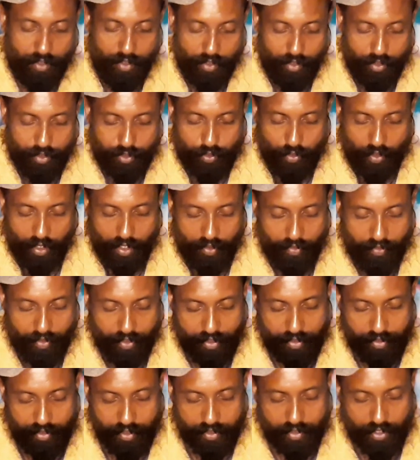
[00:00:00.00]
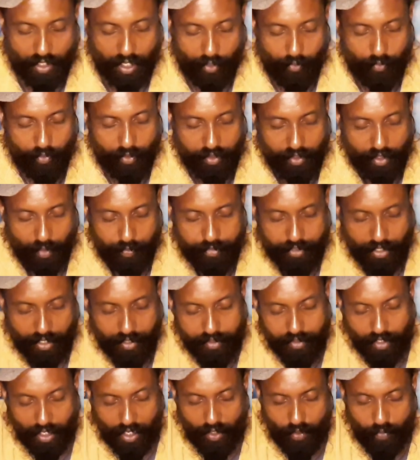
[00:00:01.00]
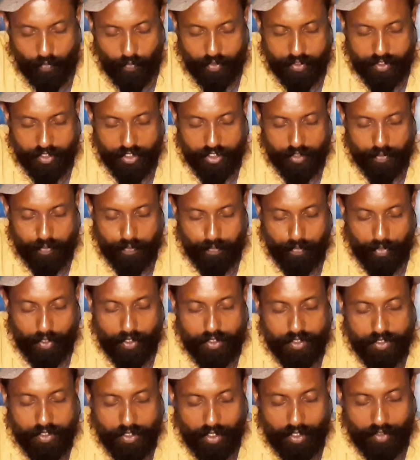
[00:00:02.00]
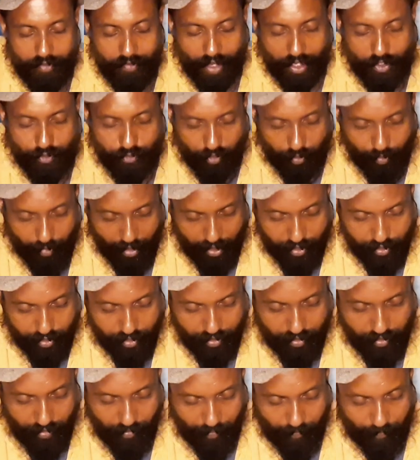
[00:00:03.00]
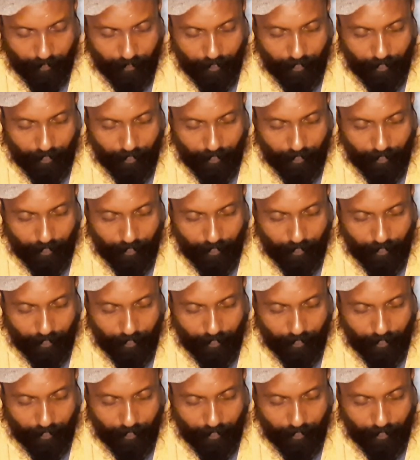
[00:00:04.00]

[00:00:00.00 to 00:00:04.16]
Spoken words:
So I'll read the Tower upside down, which is personal transformation,